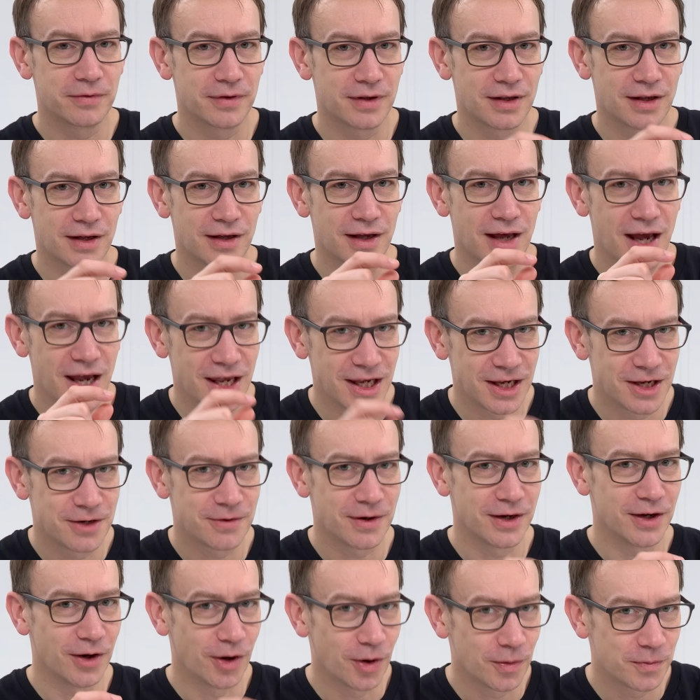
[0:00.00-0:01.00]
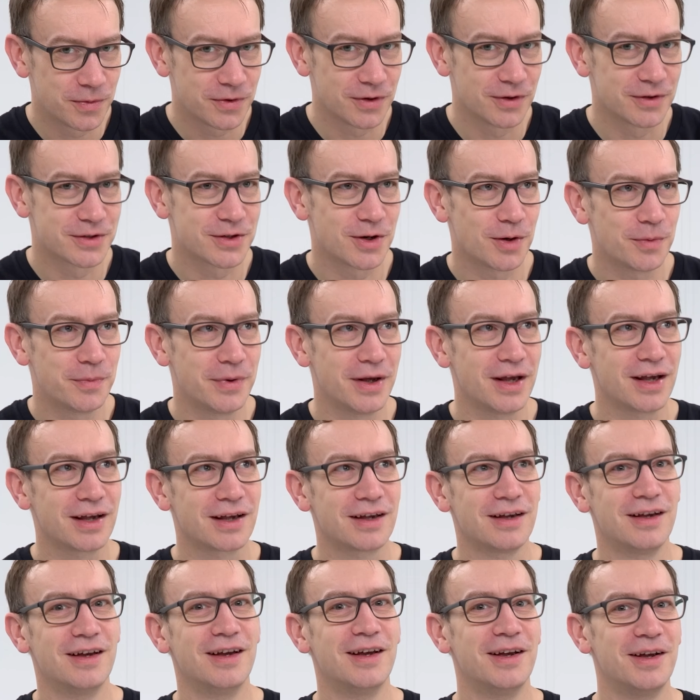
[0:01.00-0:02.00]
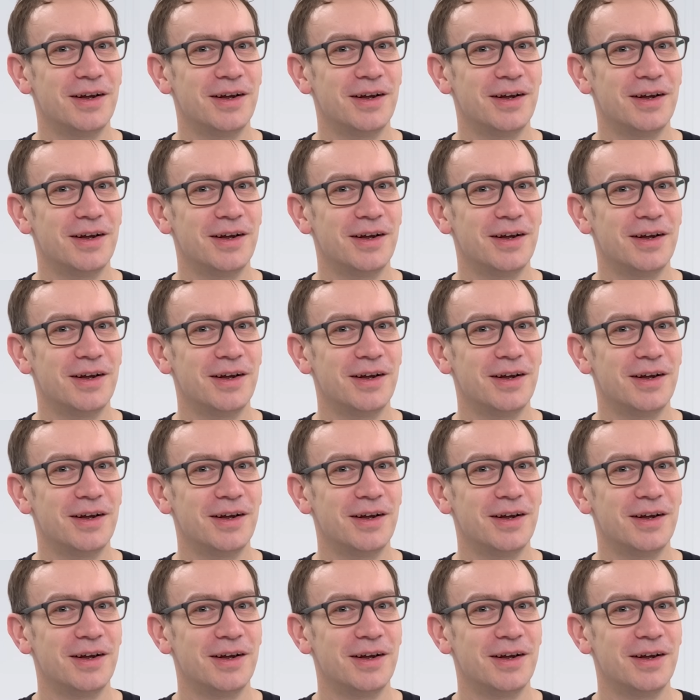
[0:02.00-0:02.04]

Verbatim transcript: for the AQA optional topic,